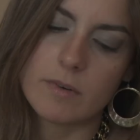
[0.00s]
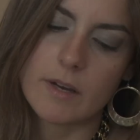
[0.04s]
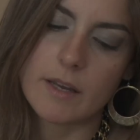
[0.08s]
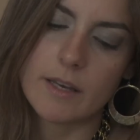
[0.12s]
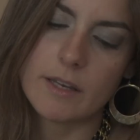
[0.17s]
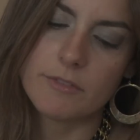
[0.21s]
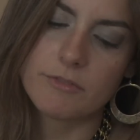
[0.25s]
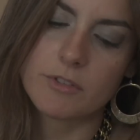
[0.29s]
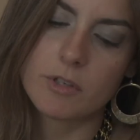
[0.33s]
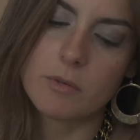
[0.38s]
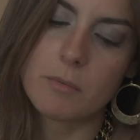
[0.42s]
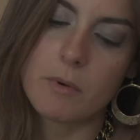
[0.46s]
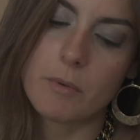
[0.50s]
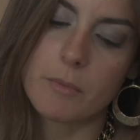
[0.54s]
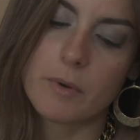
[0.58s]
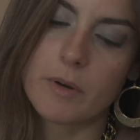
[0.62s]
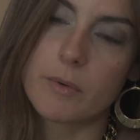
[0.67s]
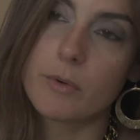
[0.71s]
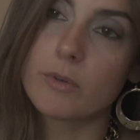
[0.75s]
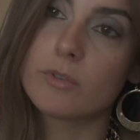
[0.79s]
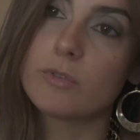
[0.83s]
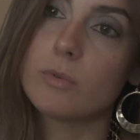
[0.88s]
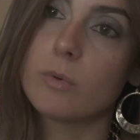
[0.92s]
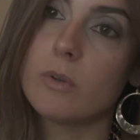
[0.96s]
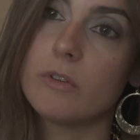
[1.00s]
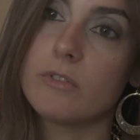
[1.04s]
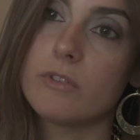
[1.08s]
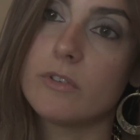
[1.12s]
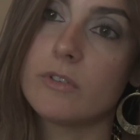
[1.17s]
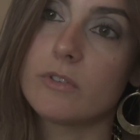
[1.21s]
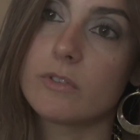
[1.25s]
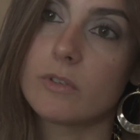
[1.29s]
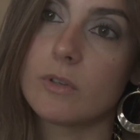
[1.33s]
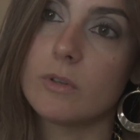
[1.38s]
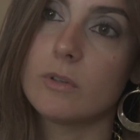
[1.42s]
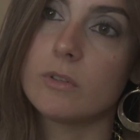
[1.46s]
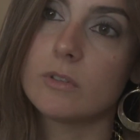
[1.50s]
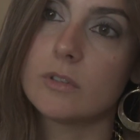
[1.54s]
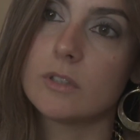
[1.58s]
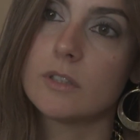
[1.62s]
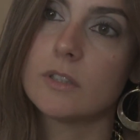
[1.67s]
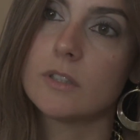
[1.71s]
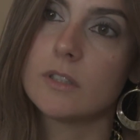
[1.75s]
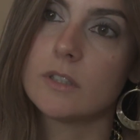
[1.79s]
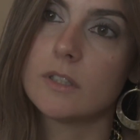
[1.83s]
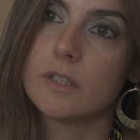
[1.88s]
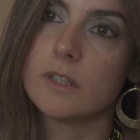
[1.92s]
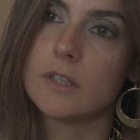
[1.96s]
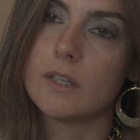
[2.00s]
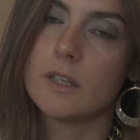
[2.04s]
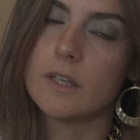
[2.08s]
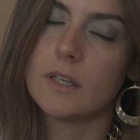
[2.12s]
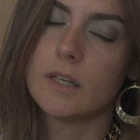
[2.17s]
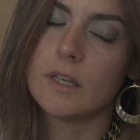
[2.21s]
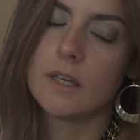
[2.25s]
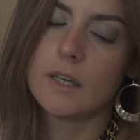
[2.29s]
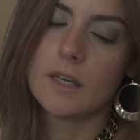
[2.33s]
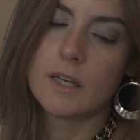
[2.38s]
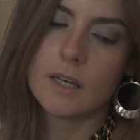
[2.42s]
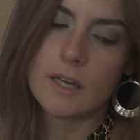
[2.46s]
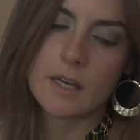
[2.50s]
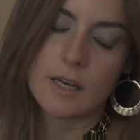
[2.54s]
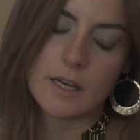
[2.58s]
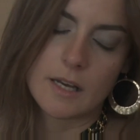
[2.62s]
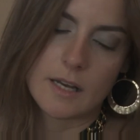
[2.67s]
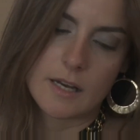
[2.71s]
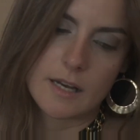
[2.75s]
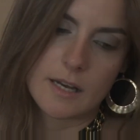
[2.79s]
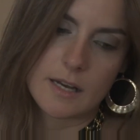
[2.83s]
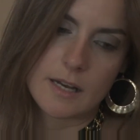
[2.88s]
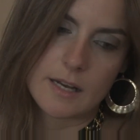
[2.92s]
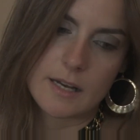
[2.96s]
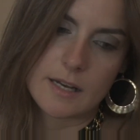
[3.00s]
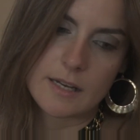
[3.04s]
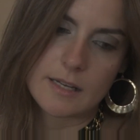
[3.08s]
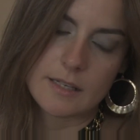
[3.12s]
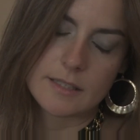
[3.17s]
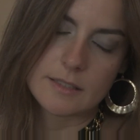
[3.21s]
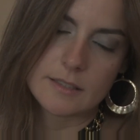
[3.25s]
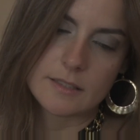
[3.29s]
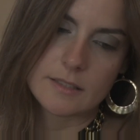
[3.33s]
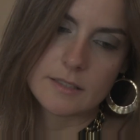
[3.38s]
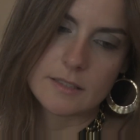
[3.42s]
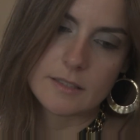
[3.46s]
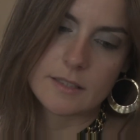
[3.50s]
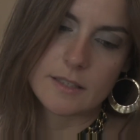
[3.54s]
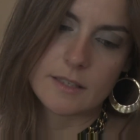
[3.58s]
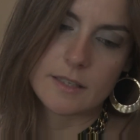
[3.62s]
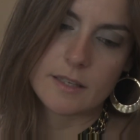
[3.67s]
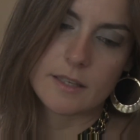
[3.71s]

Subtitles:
I left Cuba when I was 12 years old, and